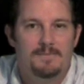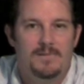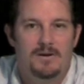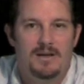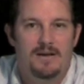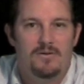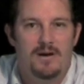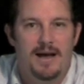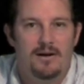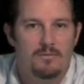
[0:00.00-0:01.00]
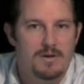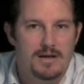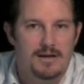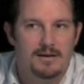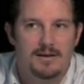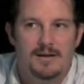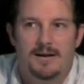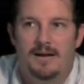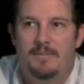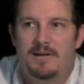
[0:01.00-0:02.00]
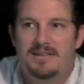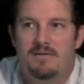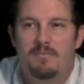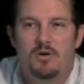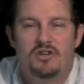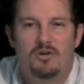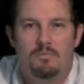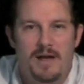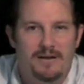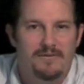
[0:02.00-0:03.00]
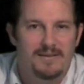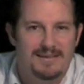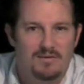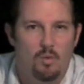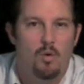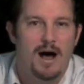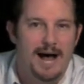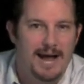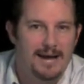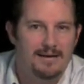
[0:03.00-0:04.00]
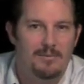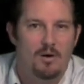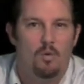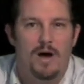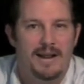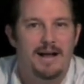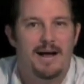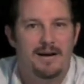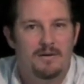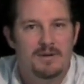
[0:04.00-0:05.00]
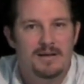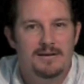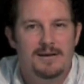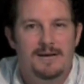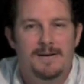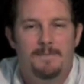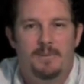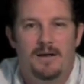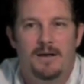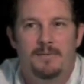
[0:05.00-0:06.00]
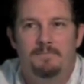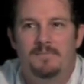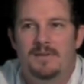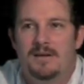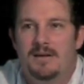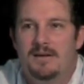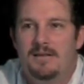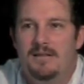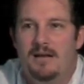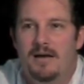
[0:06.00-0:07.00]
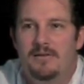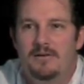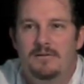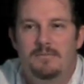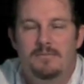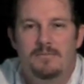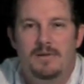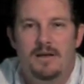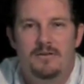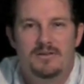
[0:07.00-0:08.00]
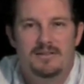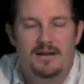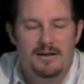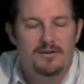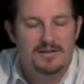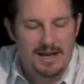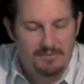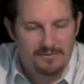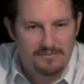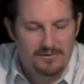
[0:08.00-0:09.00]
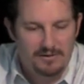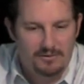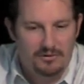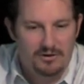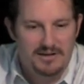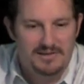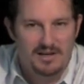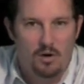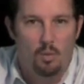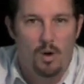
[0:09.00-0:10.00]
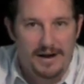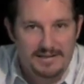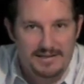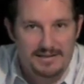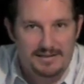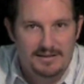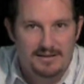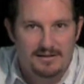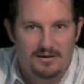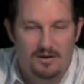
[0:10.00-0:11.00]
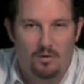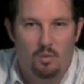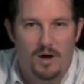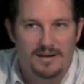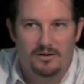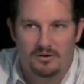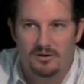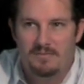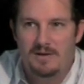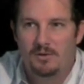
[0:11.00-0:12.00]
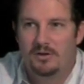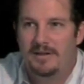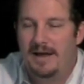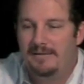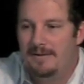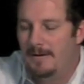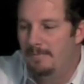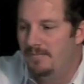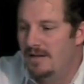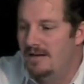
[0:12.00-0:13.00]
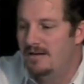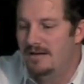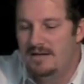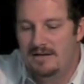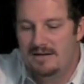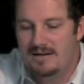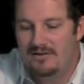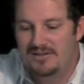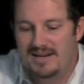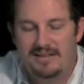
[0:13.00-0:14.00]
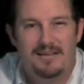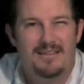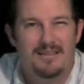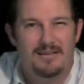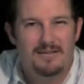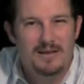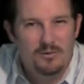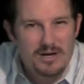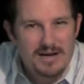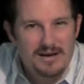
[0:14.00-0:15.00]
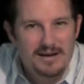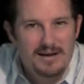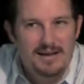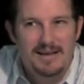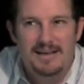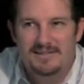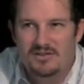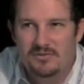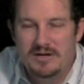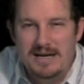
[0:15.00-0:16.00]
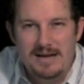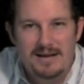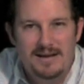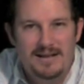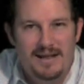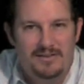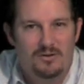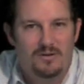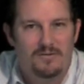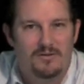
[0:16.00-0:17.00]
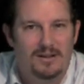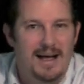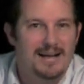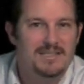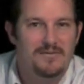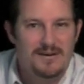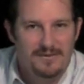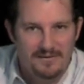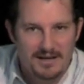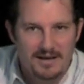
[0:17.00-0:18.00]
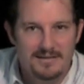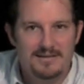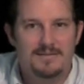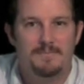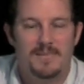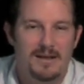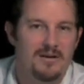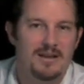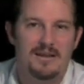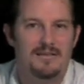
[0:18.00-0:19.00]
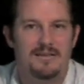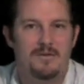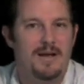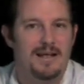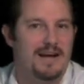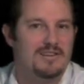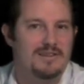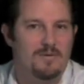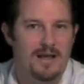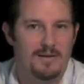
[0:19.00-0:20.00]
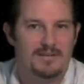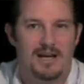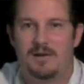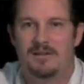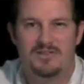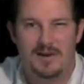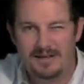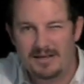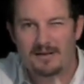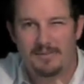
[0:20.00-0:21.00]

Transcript: okay, if you hire me. That's an emotional benefit. That's a why, about why to hire me. Another type of learner is a what, or a what learner. People that they need to understand the theory, history, and sort of philosophy of things. And you might actually, while I'm talking about these, you might think